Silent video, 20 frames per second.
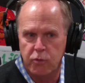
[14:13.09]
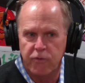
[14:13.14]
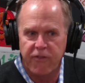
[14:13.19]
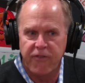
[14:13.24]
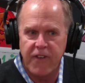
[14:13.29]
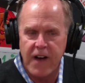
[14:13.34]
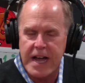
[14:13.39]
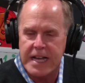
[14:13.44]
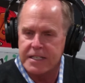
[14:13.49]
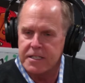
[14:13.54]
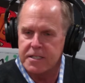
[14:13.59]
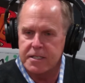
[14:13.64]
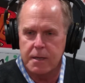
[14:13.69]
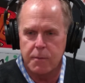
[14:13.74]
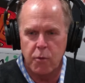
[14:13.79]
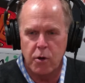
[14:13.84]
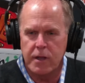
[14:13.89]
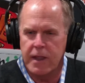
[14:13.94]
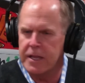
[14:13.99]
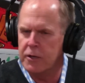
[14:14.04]
find
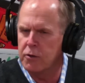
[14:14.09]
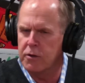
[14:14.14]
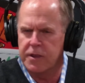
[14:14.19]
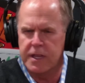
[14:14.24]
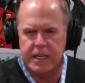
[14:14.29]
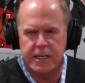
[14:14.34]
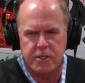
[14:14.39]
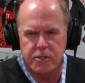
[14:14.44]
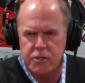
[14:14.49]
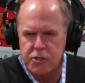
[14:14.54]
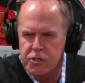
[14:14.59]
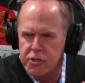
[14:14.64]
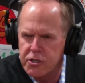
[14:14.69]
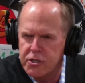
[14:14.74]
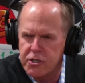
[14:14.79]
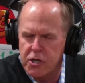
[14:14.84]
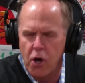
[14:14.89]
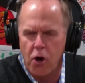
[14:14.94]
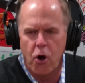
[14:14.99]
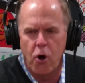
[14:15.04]
someone that you think is
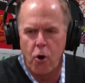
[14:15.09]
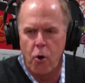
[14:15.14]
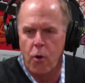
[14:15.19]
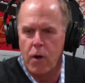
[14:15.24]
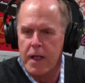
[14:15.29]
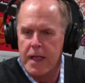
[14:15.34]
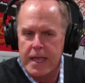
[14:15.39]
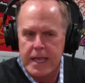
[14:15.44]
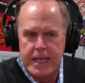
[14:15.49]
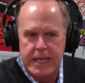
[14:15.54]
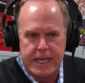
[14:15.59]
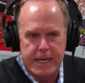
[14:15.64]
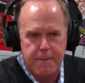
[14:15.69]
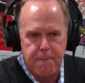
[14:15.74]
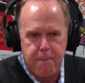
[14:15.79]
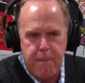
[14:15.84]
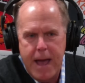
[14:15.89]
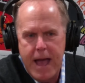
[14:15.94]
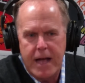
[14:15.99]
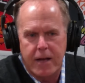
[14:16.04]
so
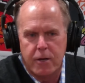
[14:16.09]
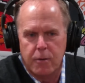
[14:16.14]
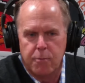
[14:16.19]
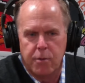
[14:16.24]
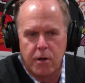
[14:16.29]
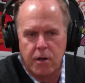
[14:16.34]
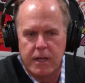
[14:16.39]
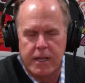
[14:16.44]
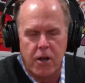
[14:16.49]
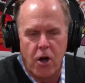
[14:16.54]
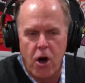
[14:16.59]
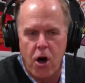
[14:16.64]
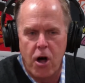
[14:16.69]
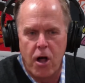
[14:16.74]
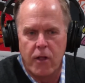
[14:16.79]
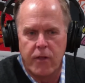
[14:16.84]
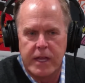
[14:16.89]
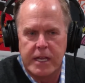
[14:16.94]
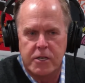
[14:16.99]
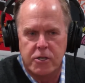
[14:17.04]
impeccable in
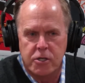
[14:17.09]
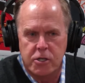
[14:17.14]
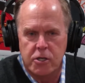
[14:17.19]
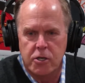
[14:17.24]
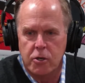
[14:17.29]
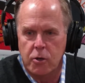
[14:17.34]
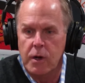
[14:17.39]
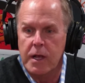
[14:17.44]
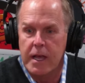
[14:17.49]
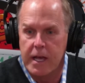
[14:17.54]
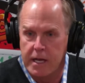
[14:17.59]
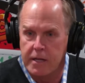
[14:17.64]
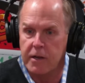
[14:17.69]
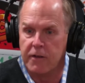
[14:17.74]
all they do, and they're